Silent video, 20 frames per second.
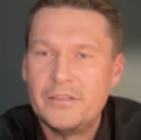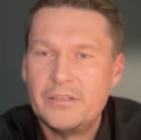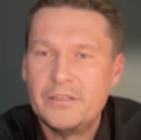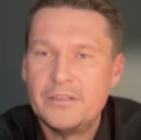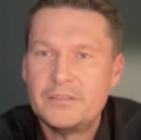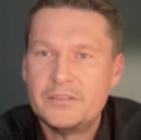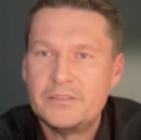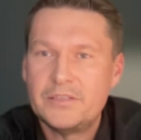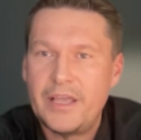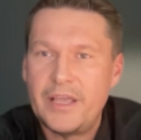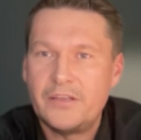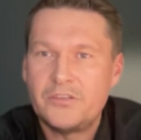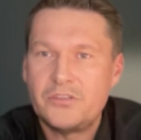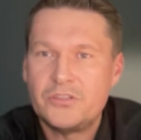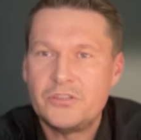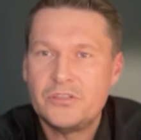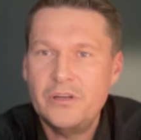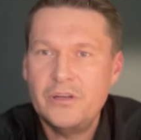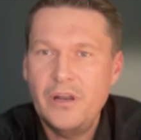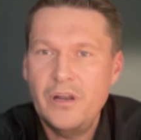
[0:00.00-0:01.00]

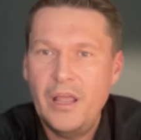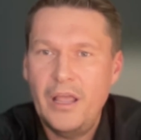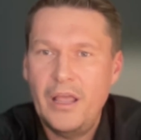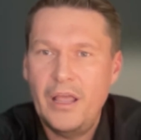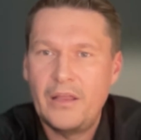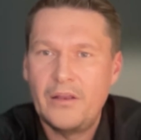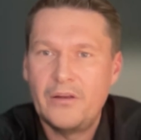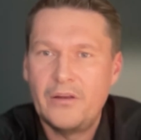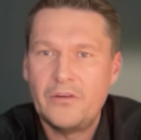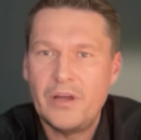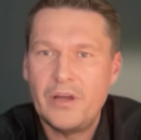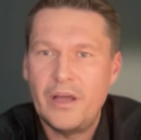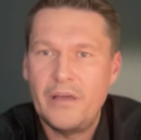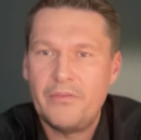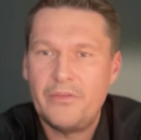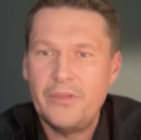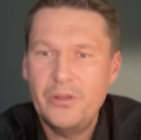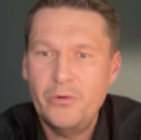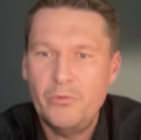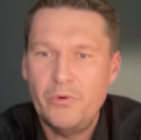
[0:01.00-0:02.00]
section, and I
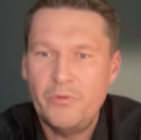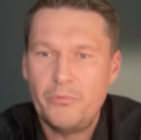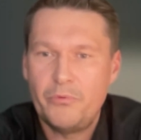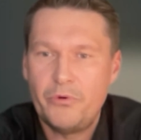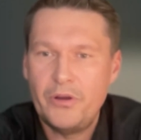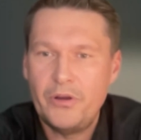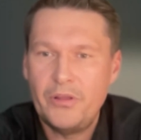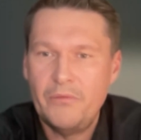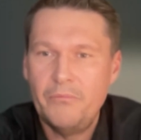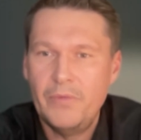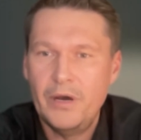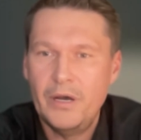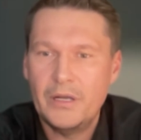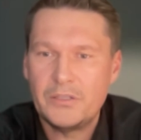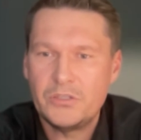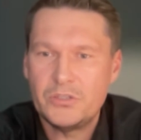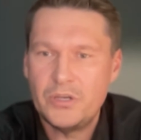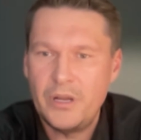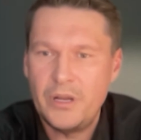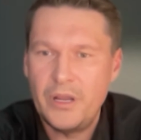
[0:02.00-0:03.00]
think we pretty
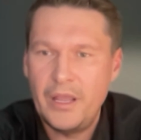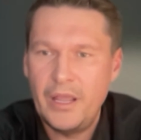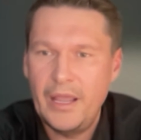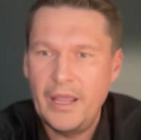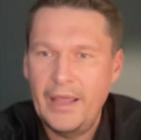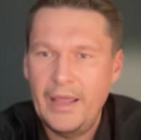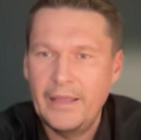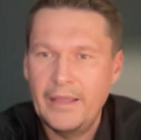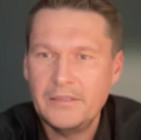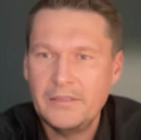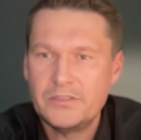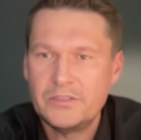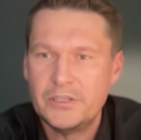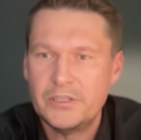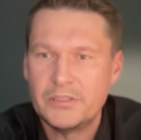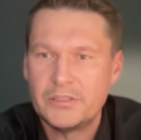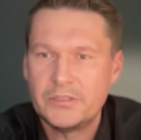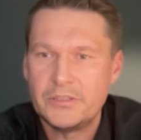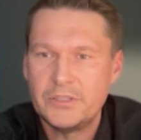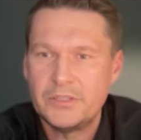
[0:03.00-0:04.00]
much
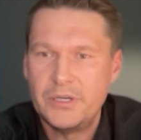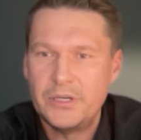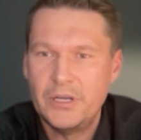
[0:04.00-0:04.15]
answered